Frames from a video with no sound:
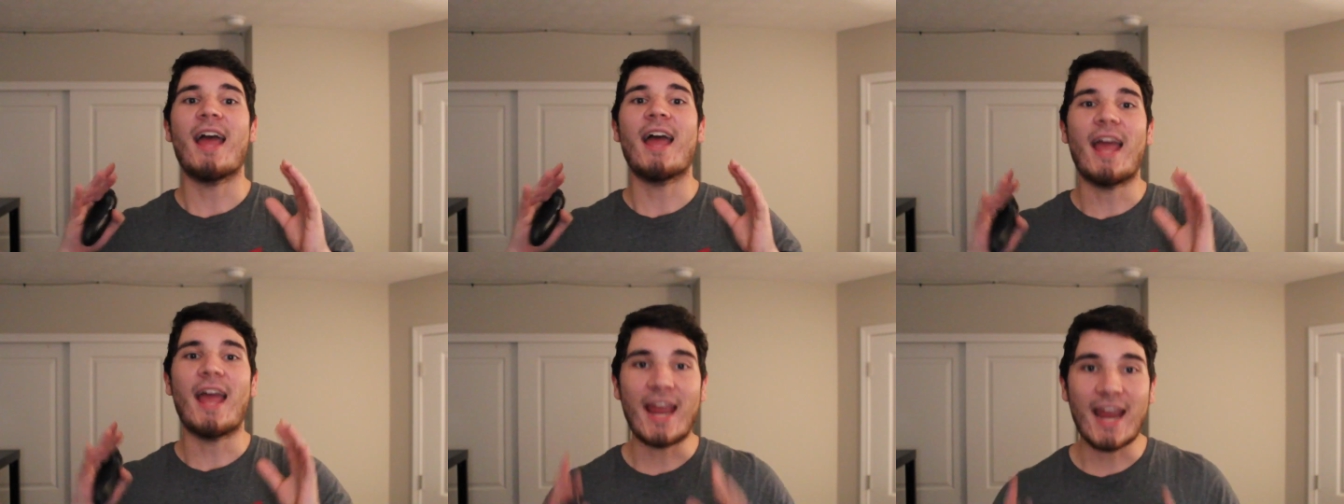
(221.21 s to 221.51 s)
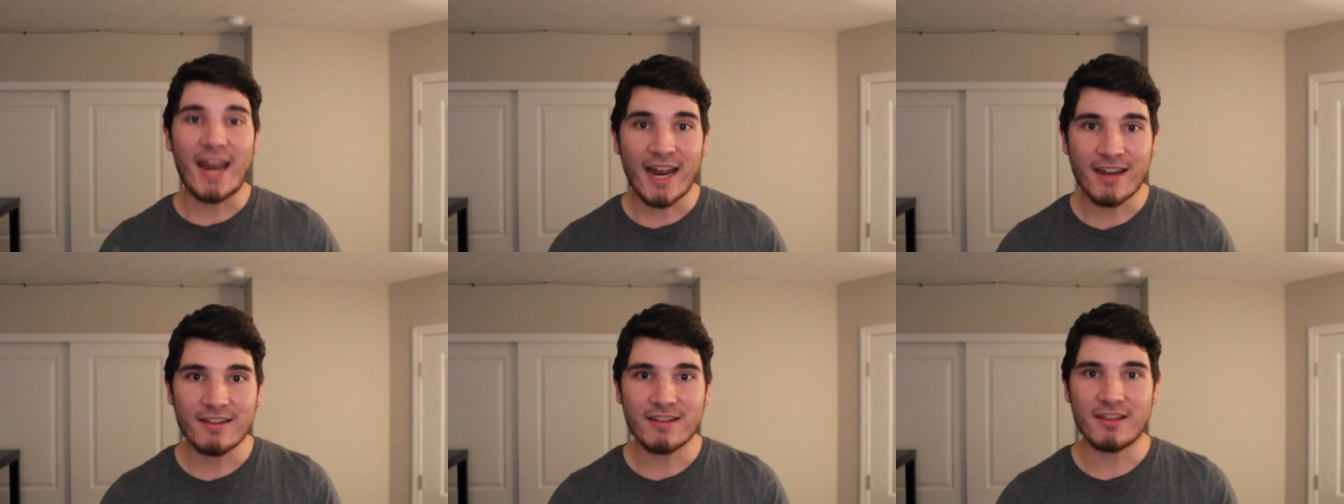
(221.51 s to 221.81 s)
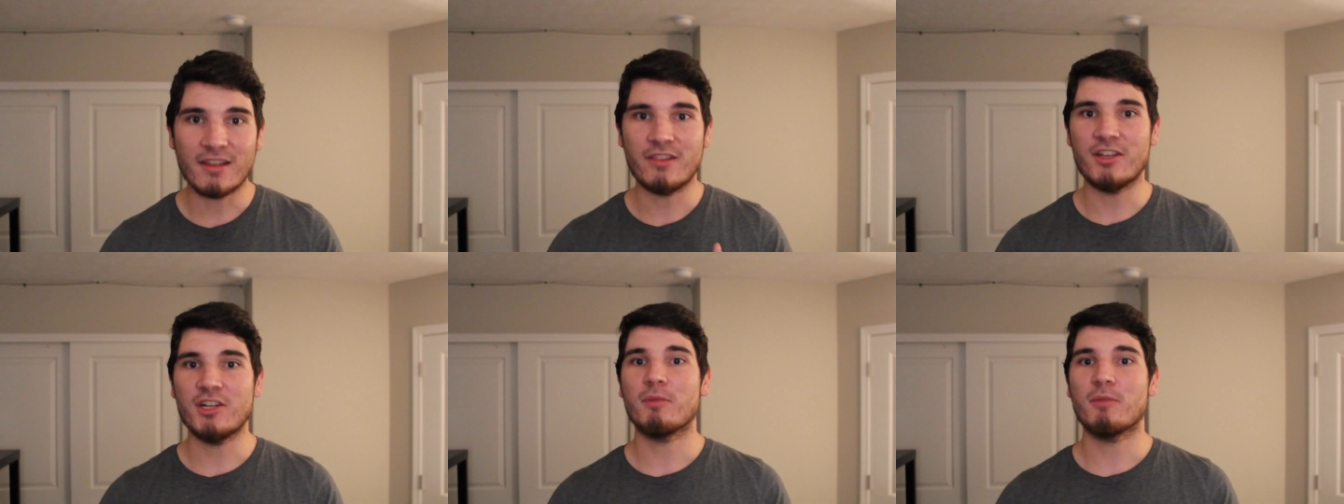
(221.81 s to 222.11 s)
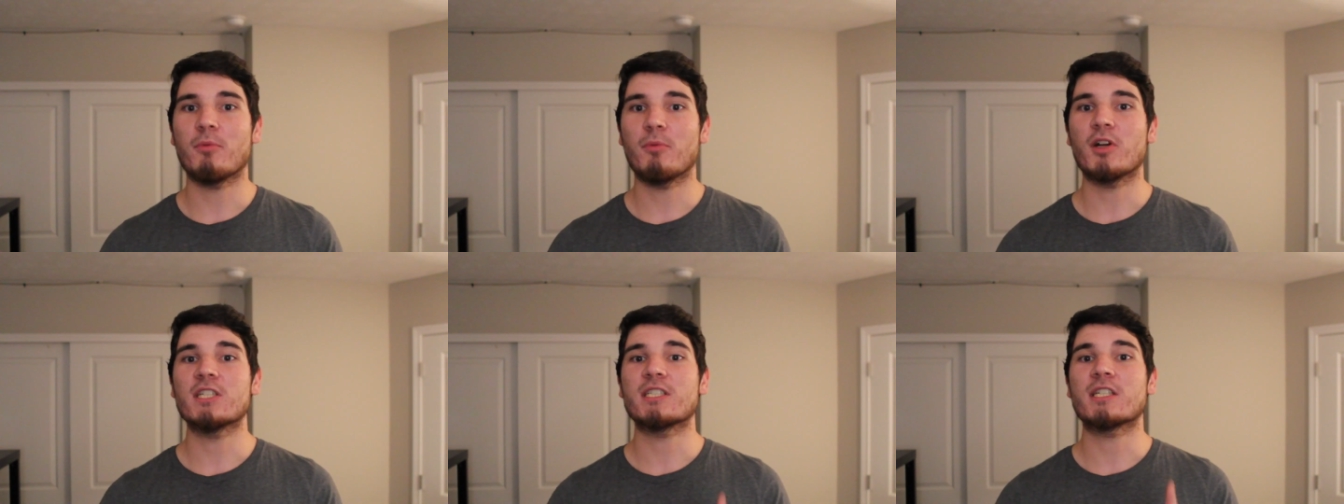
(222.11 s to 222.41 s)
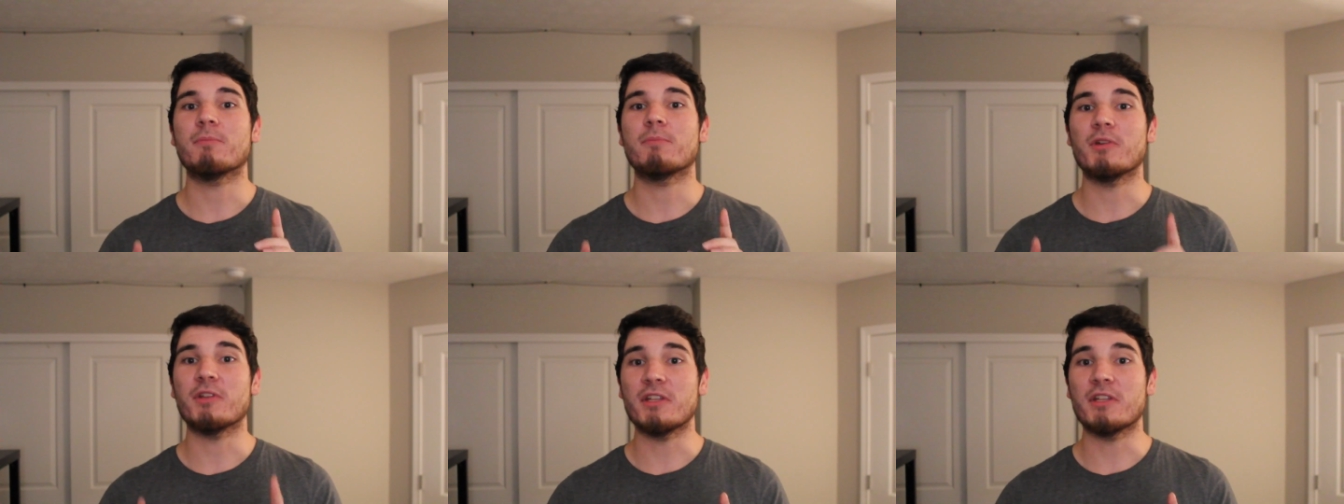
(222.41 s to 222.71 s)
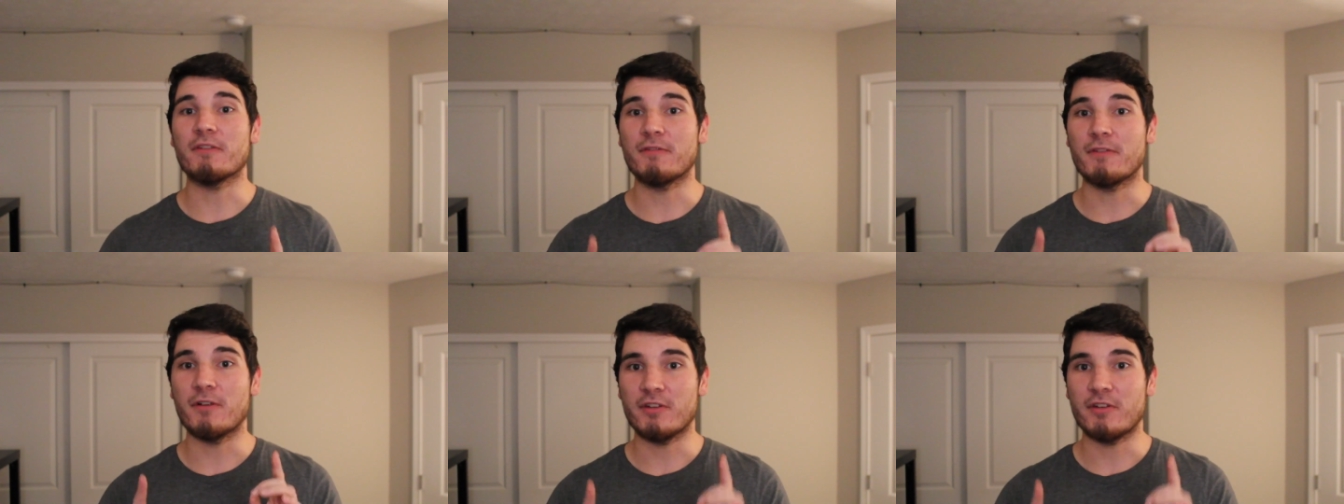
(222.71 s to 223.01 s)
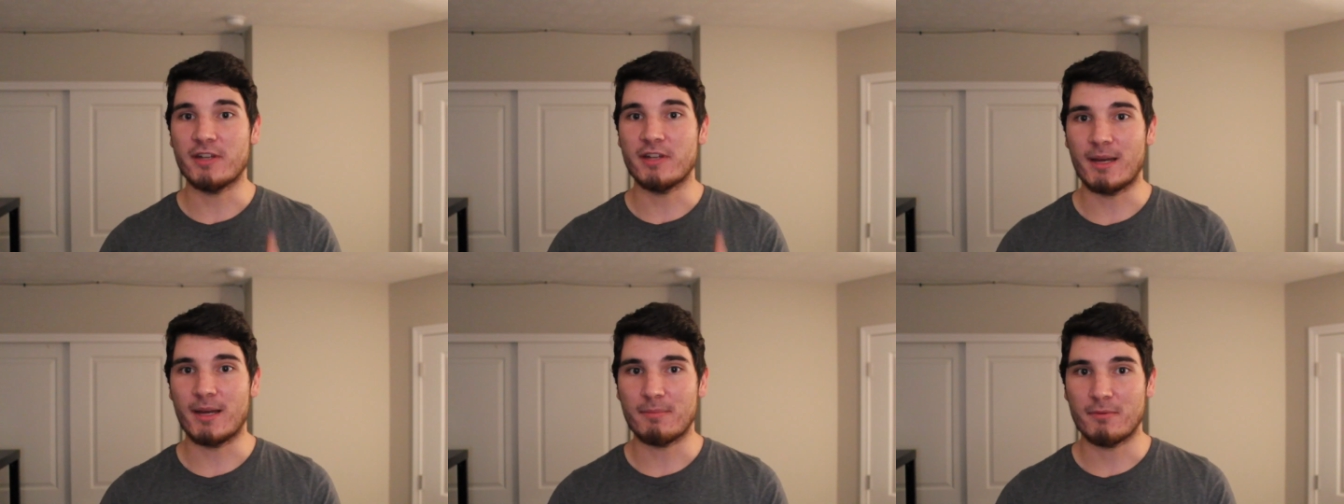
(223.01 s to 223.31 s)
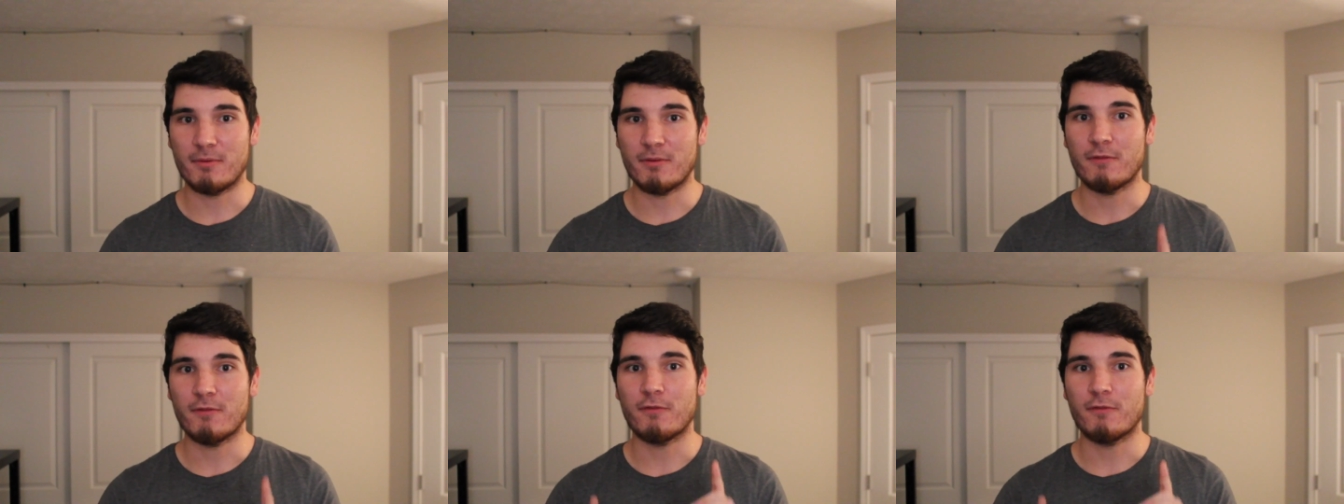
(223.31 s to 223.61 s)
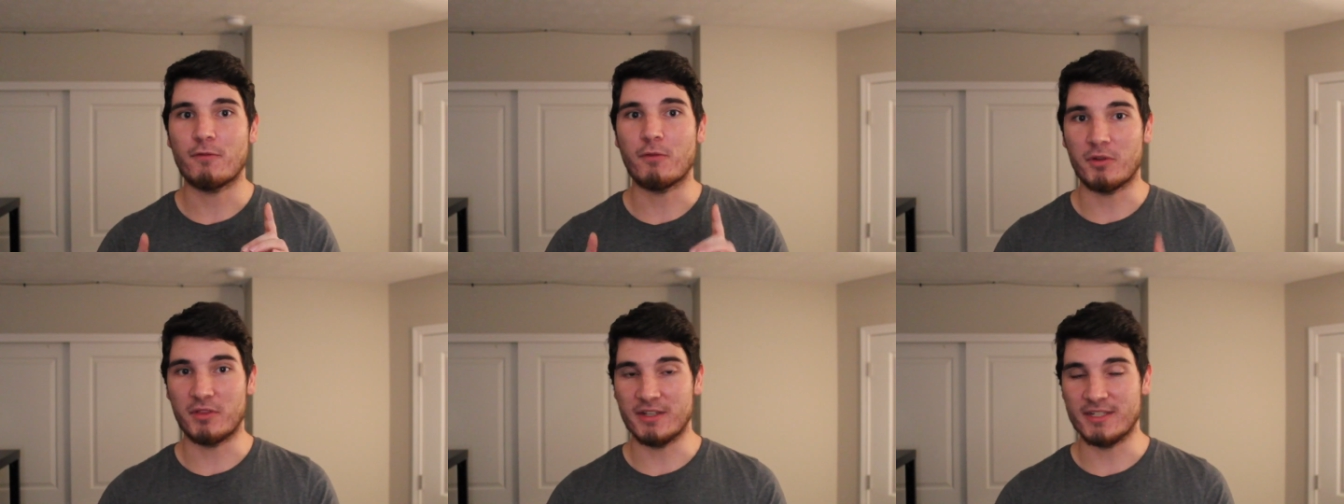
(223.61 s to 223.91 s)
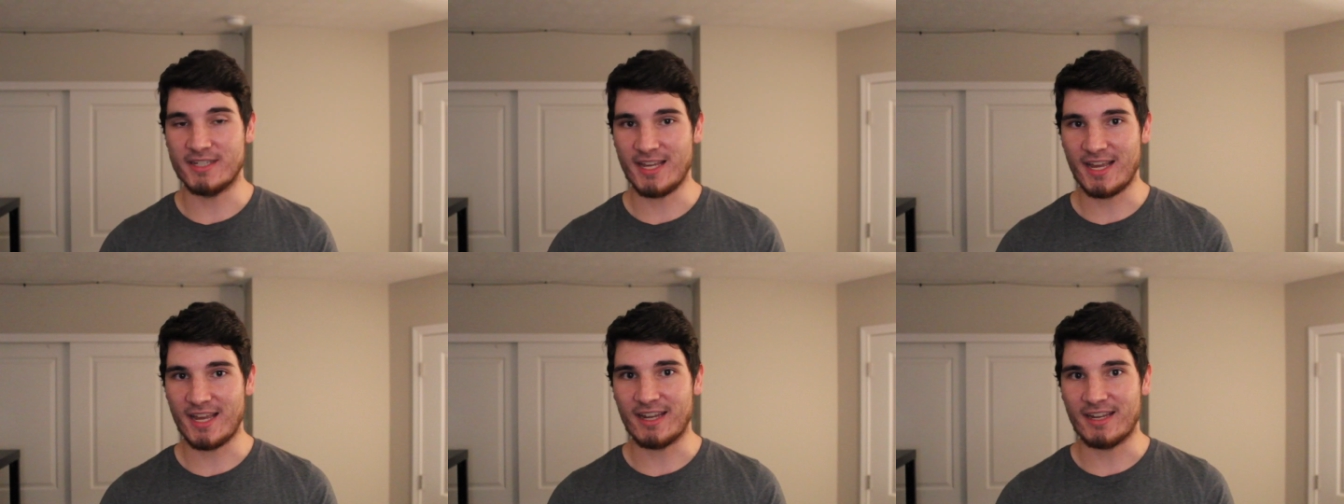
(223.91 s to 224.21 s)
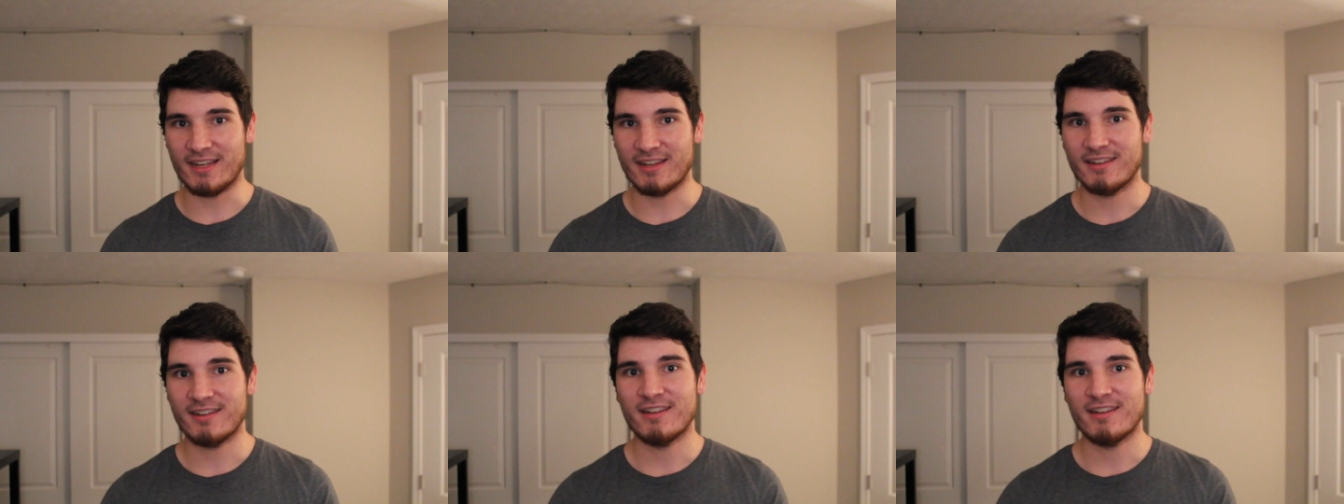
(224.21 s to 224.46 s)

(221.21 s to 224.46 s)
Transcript: and the leaderboard is completely filled up for the day.